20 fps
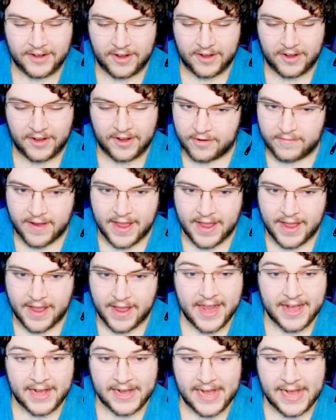Her, right?
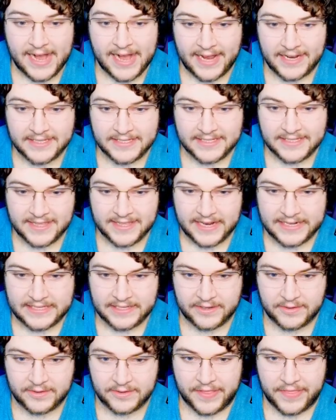Yeah, it had eggs. I think it's
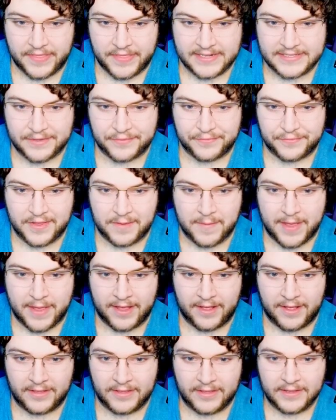a
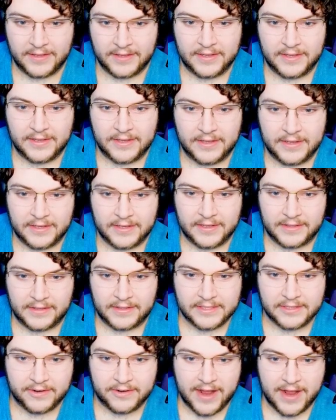female.
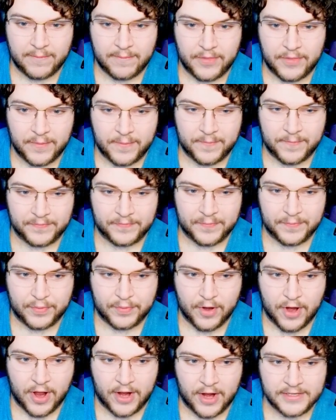Let's grab the
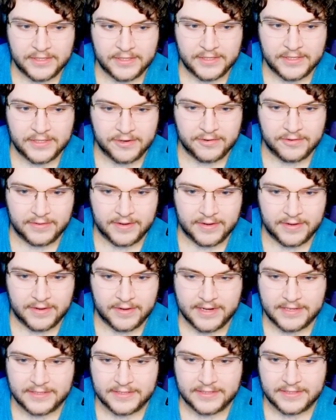prawn suit
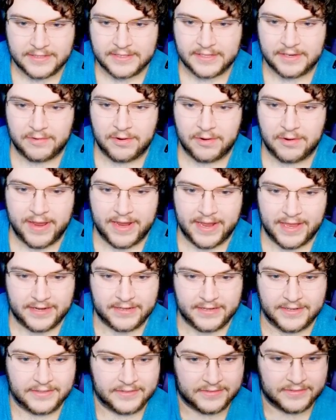and see what we
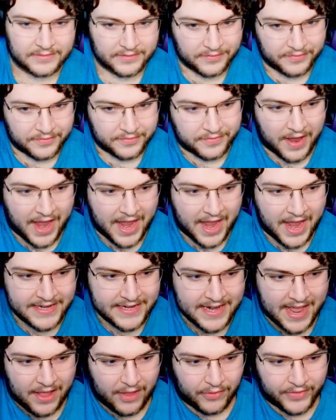can find
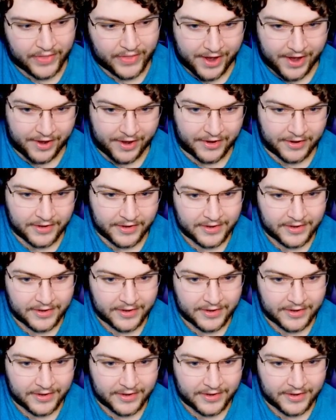down there.